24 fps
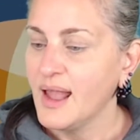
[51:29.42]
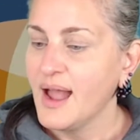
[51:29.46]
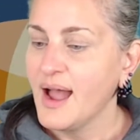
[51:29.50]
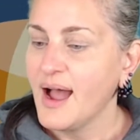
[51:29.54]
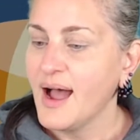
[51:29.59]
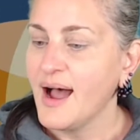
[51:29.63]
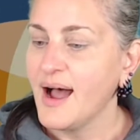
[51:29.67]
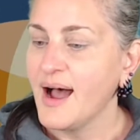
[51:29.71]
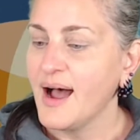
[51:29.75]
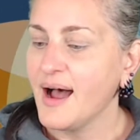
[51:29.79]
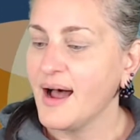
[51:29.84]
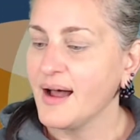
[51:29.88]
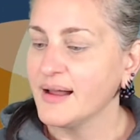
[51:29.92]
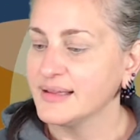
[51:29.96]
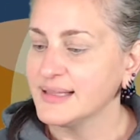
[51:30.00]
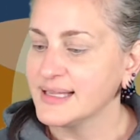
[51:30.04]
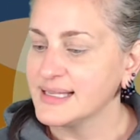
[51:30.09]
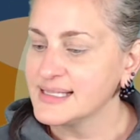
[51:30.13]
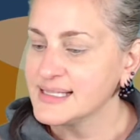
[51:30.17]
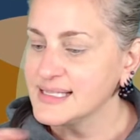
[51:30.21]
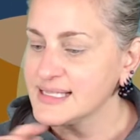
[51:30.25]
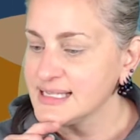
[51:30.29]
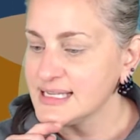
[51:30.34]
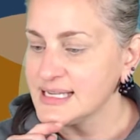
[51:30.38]

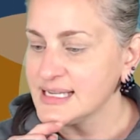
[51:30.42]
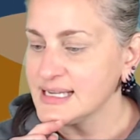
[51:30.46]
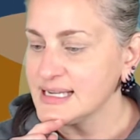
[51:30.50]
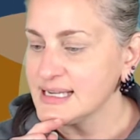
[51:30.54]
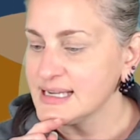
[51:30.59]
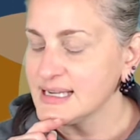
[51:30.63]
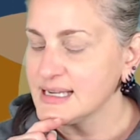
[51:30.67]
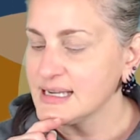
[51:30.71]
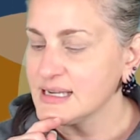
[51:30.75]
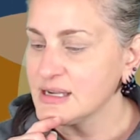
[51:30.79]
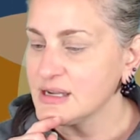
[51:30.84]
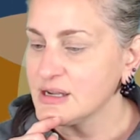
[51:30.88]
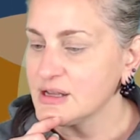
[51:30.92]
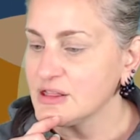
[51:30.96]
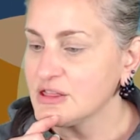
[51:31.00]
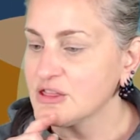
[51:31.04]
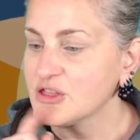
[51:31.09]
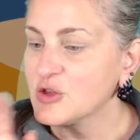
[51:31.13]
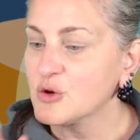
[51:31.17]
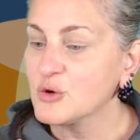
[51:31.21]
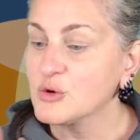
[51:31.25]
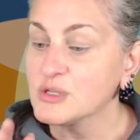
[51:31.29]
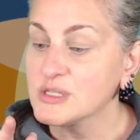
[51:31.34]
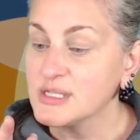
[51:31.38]
Let's see.
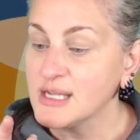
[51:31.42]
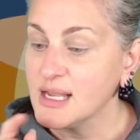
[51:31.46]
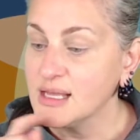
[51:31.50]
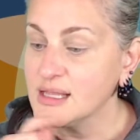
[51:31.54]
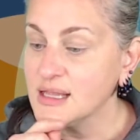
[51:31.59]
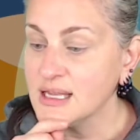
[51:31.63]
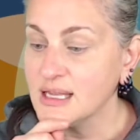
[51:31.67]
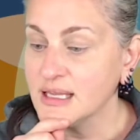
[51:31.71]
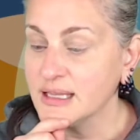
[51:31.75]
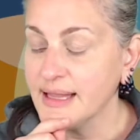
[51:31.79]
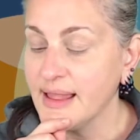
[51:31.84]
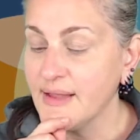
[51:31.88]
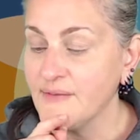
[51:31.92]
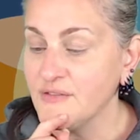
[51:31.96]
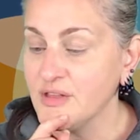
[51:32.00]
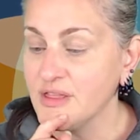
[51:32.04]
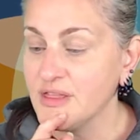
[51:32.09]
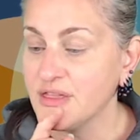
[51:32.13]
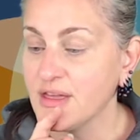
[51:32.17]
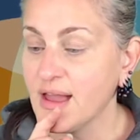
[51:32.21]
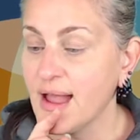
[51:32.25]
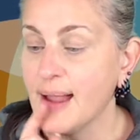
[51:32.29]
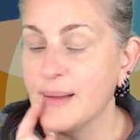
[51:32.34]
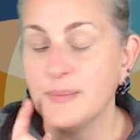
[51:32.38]
Thursday the
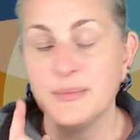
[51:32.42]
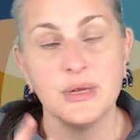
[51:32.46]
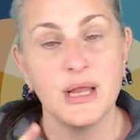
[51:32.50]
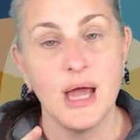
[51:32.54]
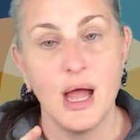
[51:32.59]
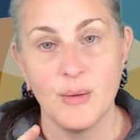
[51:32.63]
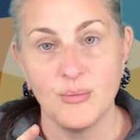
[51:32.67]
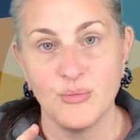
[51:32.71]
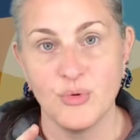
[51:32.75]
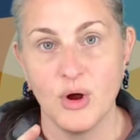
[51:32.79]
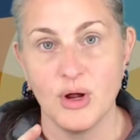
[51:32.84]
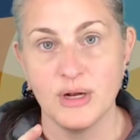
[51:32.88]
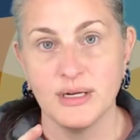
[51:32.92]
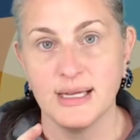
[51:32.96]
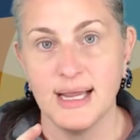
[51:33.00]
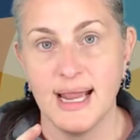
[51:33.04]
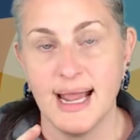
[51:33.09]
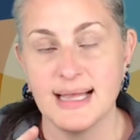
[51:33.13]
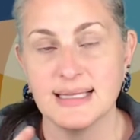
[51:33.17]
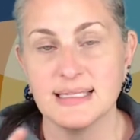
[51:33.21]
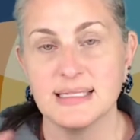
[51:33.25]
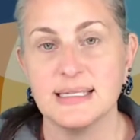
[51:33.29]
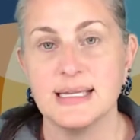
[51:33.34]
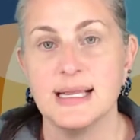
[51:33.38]
11th, I'm not
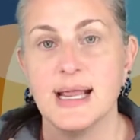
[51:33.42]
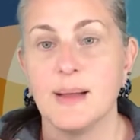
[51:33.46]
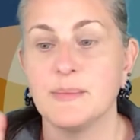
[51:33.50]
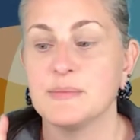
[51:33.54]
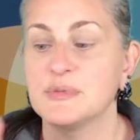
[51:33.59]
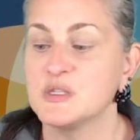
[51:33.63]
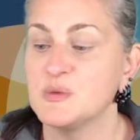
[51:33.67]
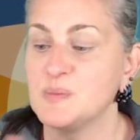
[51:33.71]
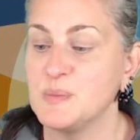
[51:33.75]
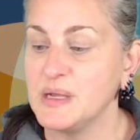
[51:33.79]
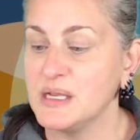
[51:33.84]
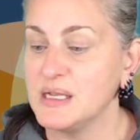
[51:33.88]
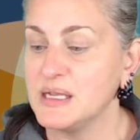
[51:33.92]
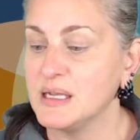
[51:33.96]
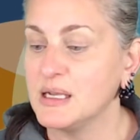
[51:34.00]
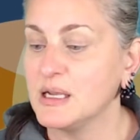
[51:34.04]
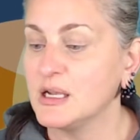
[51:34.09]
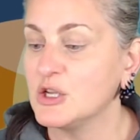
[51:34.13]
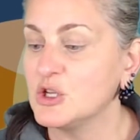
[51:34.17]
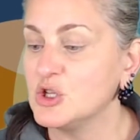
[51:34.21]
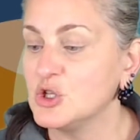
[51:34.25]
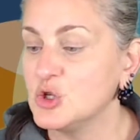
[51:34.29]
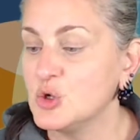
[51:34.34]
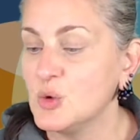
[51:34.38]
broadcasting. I'm speaking
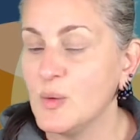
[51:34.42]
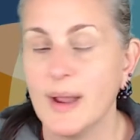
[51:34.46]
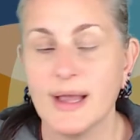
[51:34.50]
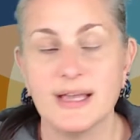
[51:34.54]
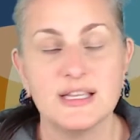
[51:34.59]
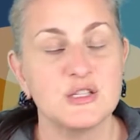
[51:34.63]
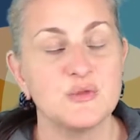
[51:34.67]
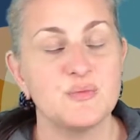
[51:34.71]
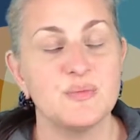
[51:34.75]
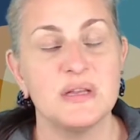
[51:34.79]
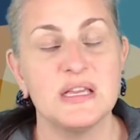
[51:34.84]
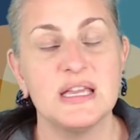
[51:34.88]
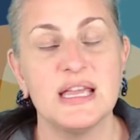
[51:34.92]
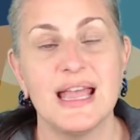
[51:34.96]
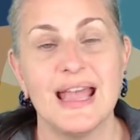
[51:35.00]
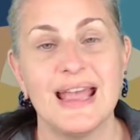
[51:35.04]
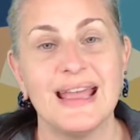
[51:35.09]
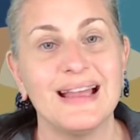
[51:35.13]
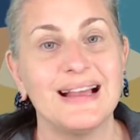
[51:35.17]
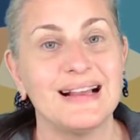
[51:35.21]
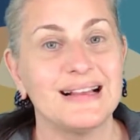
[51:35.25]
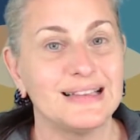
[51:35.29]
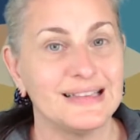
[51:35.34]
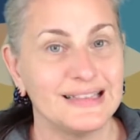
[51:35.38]
at
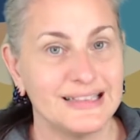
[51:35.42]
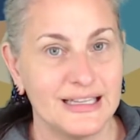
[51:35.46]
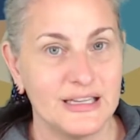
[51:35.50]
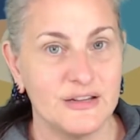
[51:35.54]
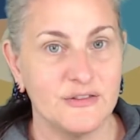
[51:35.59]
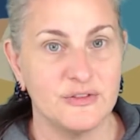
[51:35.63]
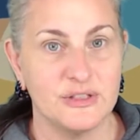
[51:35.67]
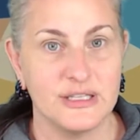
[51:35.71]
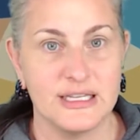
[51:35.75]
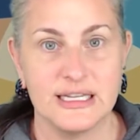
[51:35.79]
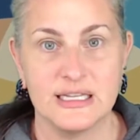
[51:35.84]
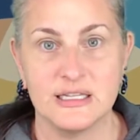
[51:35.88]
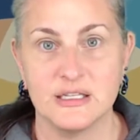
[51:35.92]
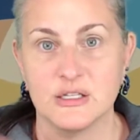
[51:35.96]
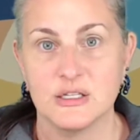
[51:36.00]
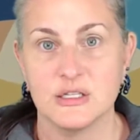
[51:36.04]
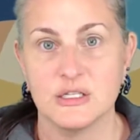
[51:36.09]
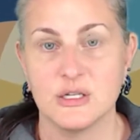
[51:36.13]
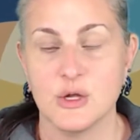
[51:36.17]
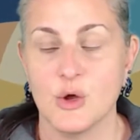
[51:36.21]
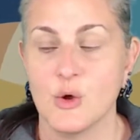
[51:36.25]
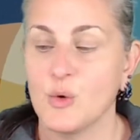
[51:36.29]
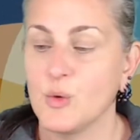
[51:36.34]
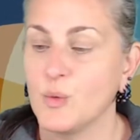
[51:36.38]
UXPA Cleveland.
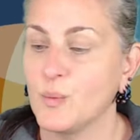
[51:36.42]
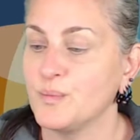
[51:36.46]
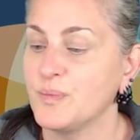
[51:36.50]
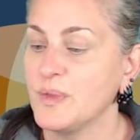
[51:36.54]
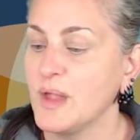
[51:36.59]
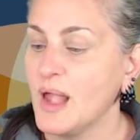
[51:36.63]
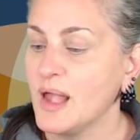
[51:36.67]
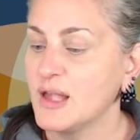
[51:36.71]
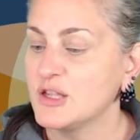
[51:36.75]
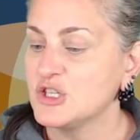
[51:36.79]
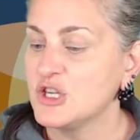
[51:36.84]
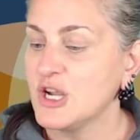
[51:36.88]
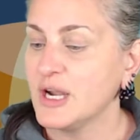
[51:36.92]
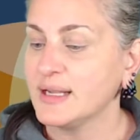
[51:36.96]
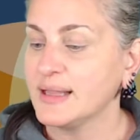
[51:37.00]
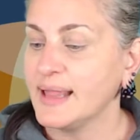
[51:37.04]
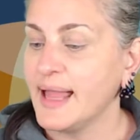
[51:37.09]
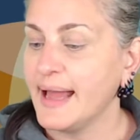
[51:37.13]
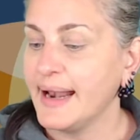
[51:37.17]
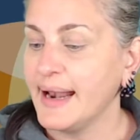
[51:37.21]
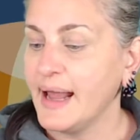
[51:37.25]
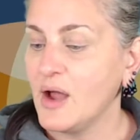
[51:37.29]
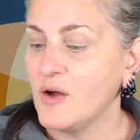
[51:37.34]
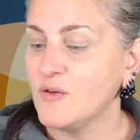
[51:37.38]
So check
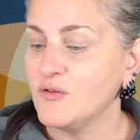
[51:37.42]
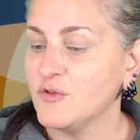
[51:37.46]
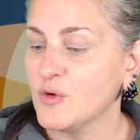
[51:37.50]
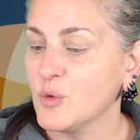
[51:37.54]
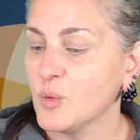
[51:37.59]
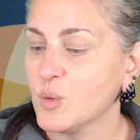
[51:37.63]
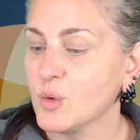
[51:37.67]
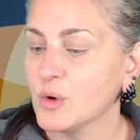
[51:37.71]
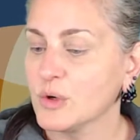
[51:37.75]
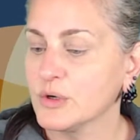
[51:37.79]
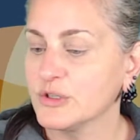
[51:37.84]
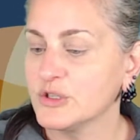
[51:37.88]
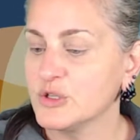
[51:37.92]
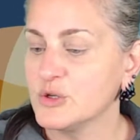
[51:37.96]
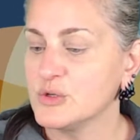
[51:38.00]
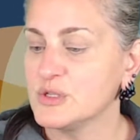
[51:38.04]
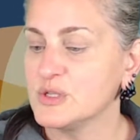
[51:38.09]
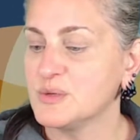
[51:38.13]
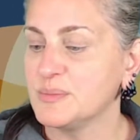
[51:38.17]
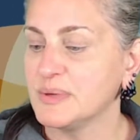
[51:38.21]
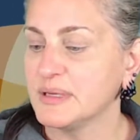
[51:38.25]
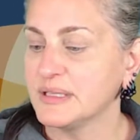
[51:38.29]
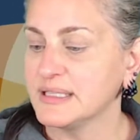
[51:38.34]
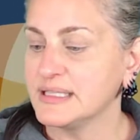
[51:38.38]
that out for World
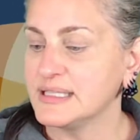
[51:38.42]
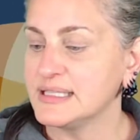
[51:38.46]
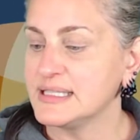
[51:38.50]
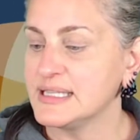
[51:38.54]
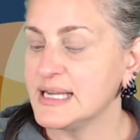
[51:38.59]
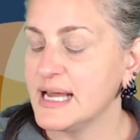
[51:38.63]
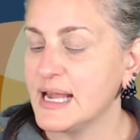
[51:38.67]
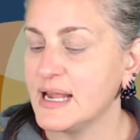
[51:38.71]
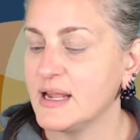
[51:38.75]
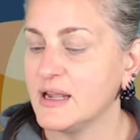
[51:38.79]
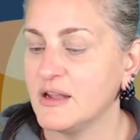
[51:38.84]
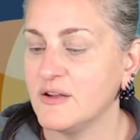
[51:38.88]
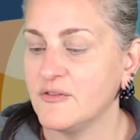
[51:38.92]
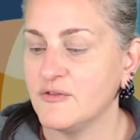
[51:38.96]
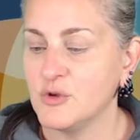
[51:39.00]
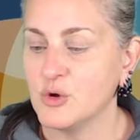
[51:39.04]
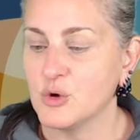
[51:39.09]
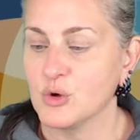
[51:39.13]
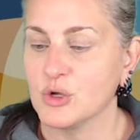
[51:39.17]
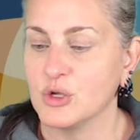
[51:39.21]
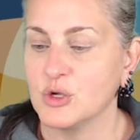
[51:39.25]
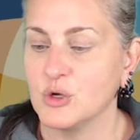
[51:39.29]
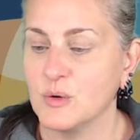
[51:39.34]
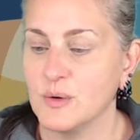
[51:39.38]
Usability Day if you're
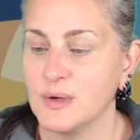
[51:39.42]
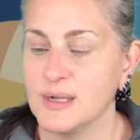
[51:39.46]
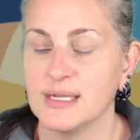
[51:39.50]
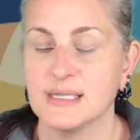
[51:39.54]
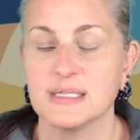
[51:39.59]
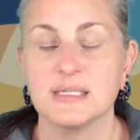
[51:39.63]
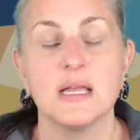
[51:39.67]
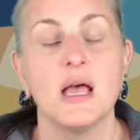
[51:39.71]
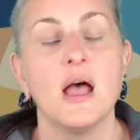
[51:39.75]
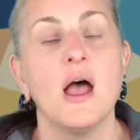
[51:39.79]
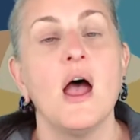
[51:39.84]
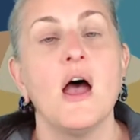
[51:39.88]
curious.